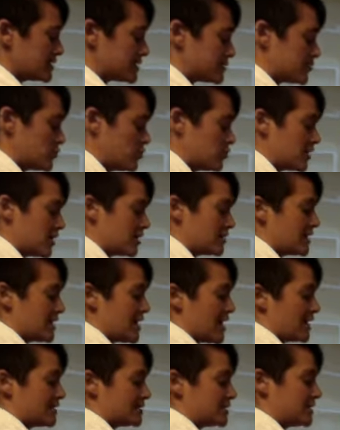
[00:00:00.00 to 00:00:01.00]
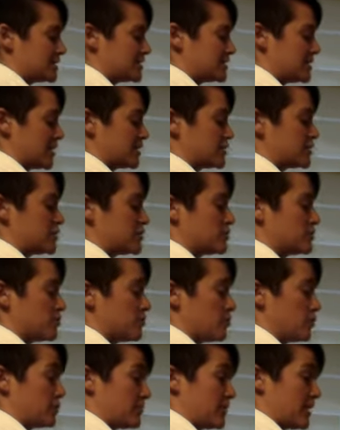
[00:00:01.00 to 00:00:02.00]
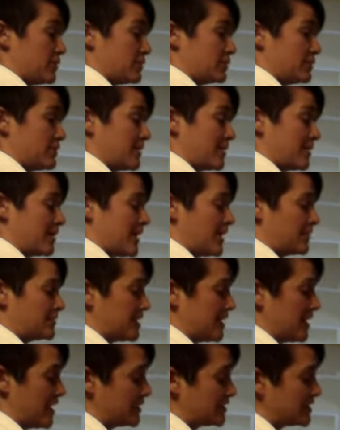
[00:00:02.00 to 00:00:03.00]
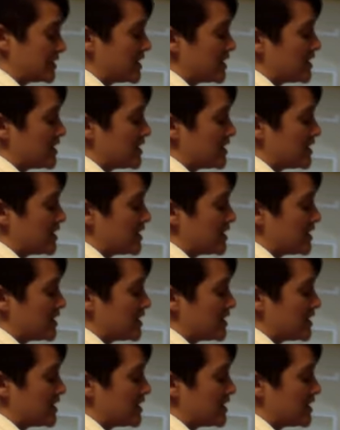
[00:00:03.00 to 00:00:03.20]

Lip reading: Smooth out the ends of the section with using my left hand,